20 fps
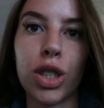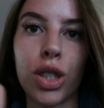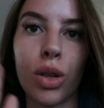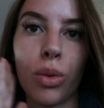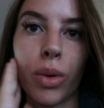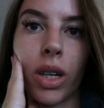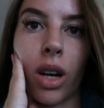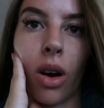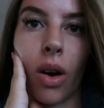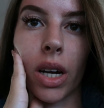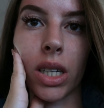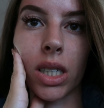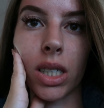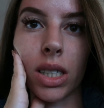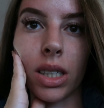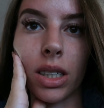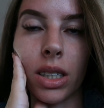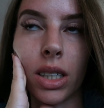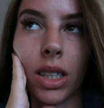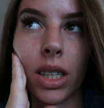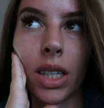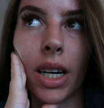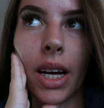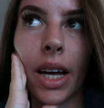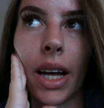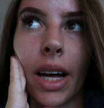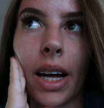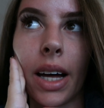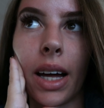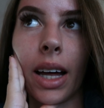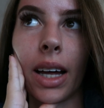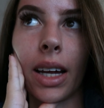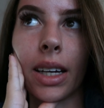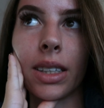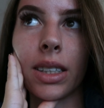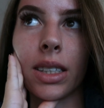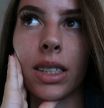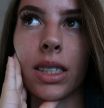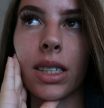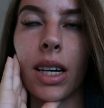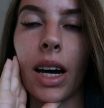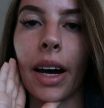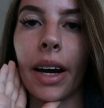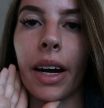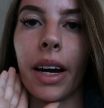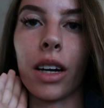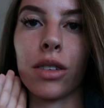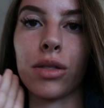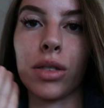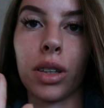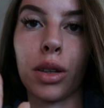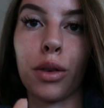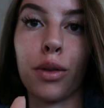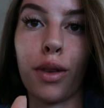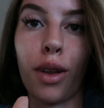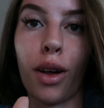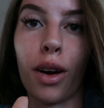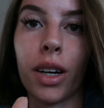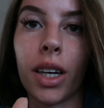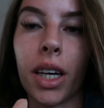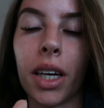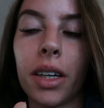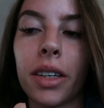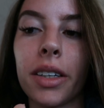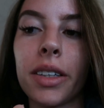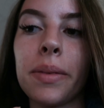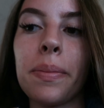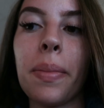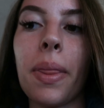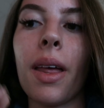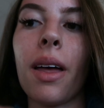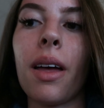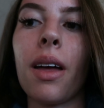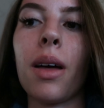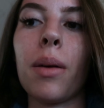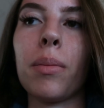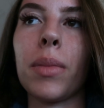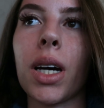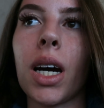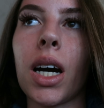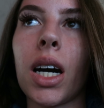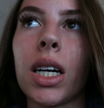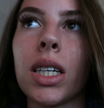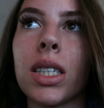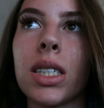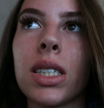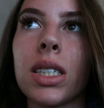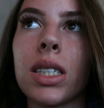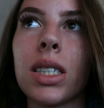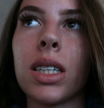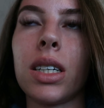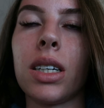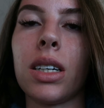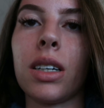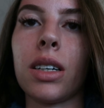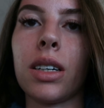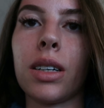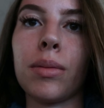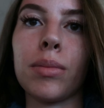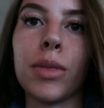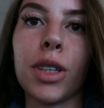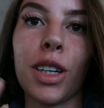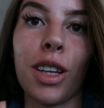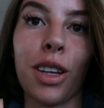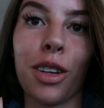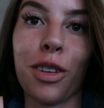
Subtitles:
So we're now at dinner and I kind of out here because there are a lot of people. But